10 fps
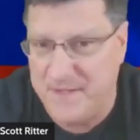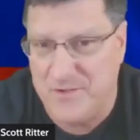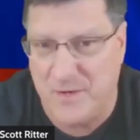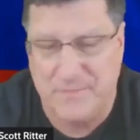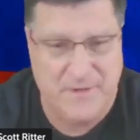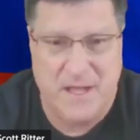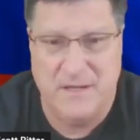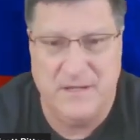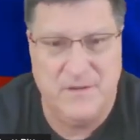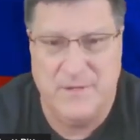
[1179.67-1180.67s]
And Trump's
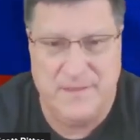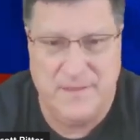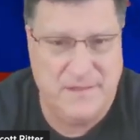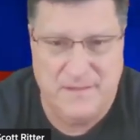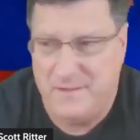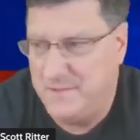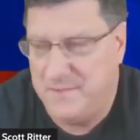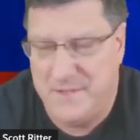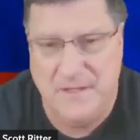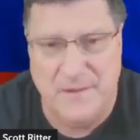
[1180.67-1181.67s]
not going to do anything
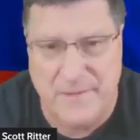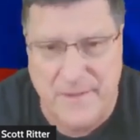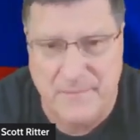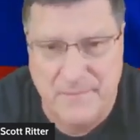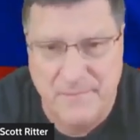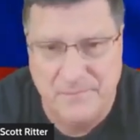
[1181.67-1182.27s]
to deal with it.